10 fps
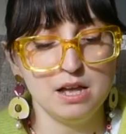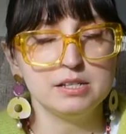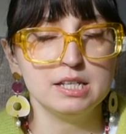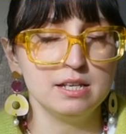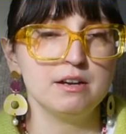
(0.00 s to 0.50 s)

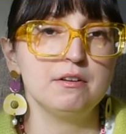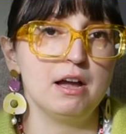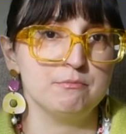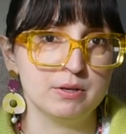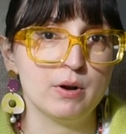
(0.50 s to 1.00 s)
Since I
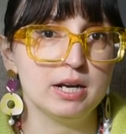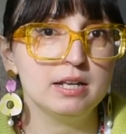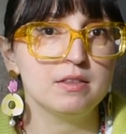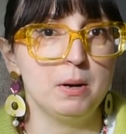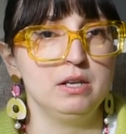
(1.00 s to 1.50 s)
have been
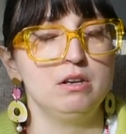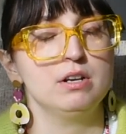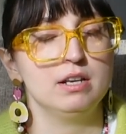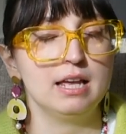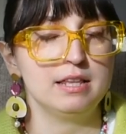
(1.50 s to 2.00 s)
writing the
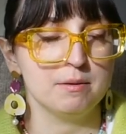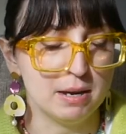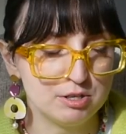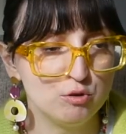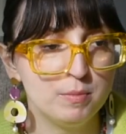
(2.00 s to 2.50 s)
pattern and like the
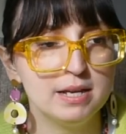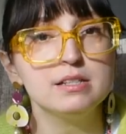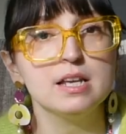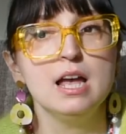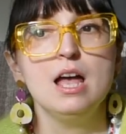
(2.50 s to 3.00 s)
measurements,